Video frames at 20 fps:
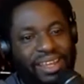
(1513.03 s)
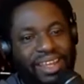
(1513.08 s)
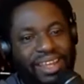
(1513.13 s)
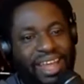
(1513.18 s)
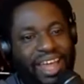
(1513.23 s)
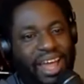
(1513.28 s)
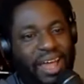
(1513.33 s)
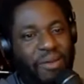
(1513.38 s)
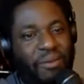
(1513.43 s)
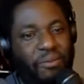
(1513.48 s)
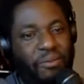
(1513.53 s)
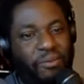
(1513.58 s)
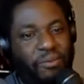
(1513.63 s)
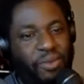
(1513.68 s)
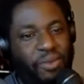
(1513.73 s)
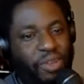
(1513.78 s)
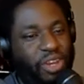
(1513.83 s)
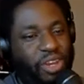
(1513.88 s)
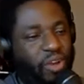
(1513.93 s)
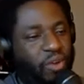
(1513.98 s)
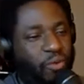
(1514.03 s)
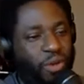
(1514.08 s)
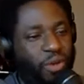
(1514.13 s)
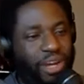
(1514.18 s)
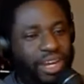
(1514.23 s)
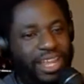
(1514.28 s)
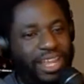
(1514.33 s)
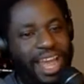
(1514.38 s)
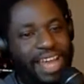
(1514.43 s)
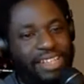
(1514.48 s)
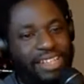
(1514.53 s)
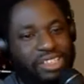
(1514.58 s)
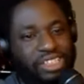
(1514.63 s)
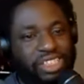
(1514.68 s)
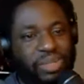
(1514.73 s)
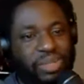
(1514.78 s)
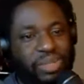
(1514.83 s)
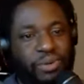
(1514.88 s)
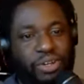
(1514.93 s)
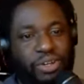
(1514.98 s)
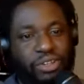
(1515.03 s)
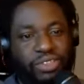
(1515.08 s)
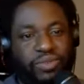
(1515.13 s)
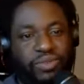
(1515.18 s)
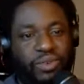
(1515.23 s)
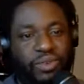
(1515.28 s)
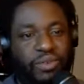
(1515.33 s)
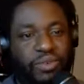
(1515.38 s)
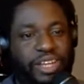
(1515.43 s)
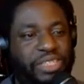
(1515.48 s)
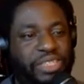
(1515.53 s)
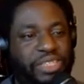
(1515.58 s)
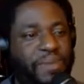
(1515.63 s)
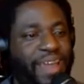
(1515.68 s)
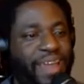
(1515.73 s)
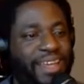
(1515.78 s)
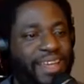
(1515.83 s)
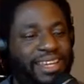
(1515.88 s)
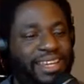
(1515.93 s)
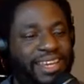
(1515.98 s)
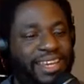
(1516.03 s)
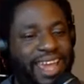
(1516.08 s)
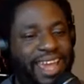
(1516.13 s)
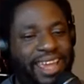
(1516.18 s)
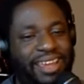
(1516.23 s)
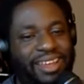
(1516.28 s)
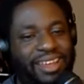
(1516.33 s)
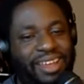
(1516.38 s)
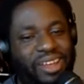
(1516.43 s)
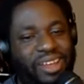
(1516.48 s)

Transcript: um, you know, one of the guys who used to produce for Reach back in the day,